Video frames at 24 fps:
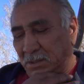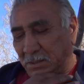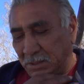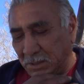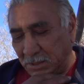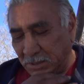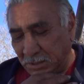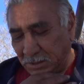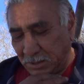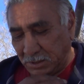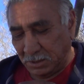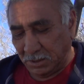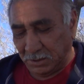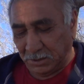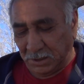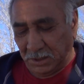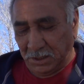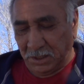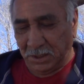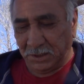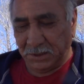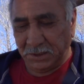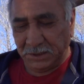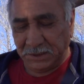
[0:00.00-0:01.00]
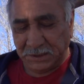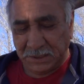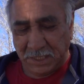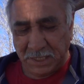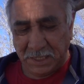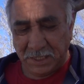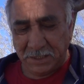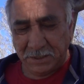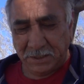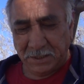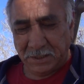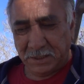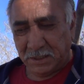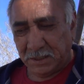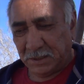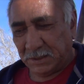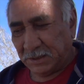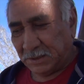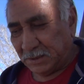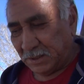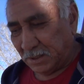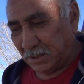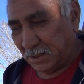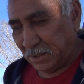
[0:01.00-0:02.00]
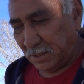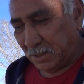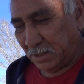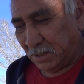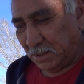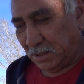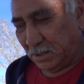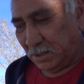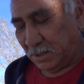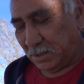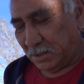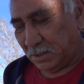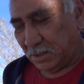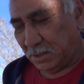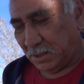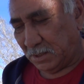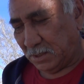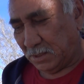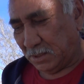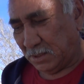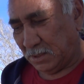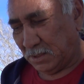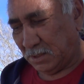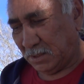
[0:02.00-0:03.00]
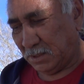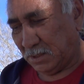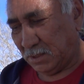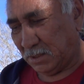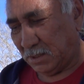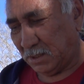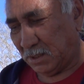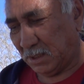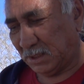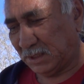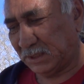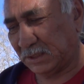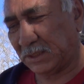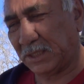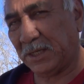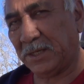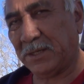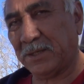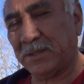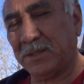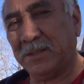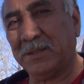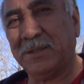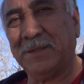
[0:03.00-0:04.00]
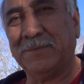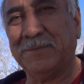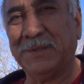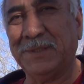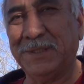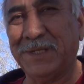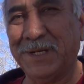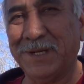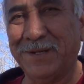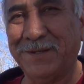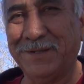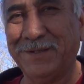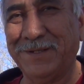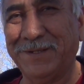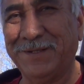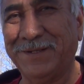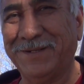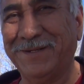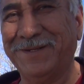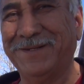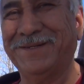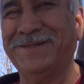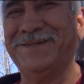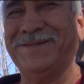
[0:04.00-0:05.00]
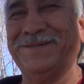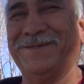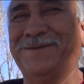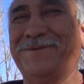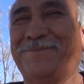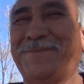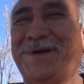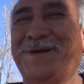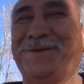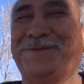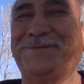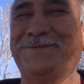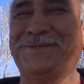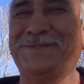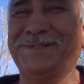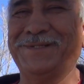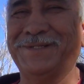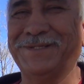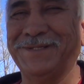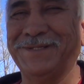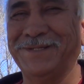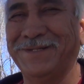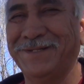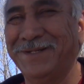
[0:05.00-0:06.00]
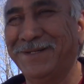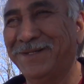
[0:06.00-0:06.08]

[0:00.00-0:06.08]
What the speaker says: And on the other side is a skier coming down the mountains.